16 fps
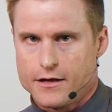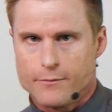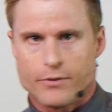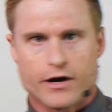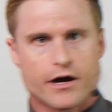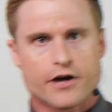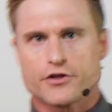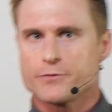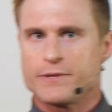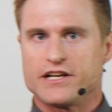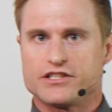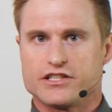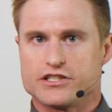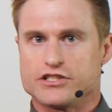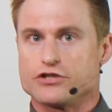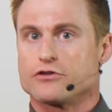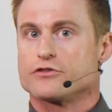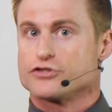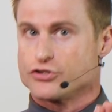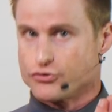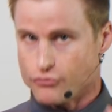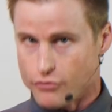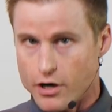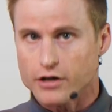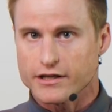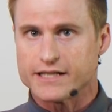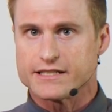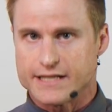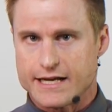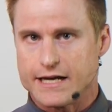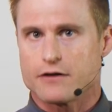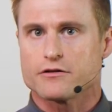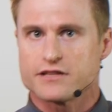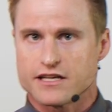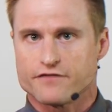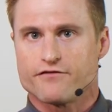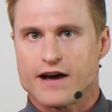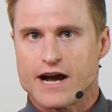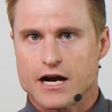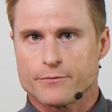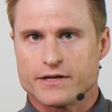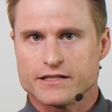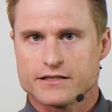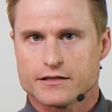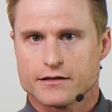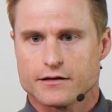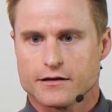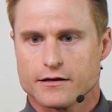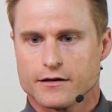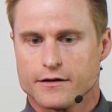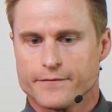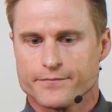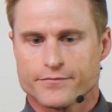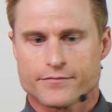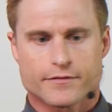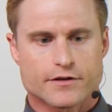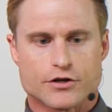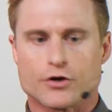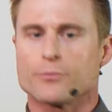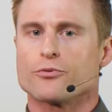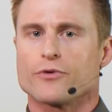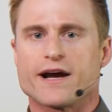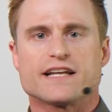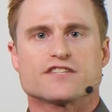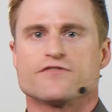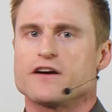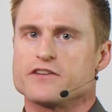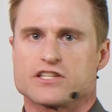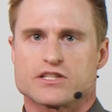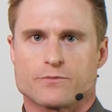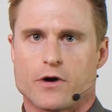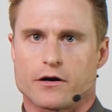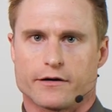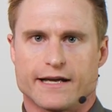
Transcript: but other pitches you're struggling to hear in the environment, your brain is very smart.